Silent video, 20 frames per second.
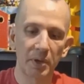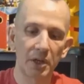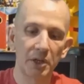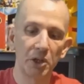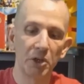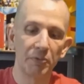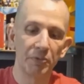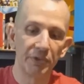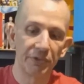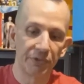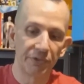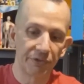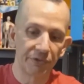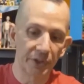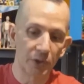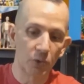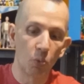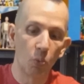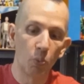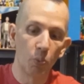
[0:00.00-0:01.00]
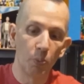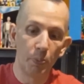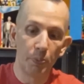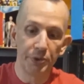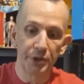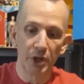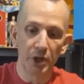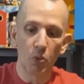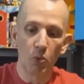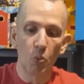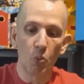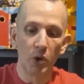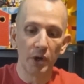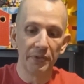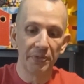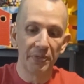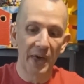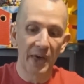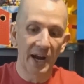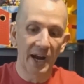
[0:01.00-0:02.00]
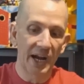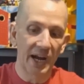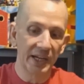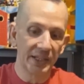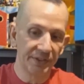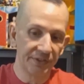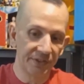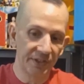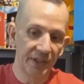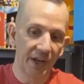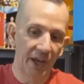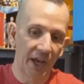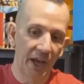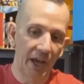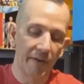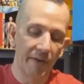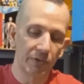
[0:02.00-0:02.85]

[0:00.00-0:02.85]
I don't know if this is like, you know, one that I did have.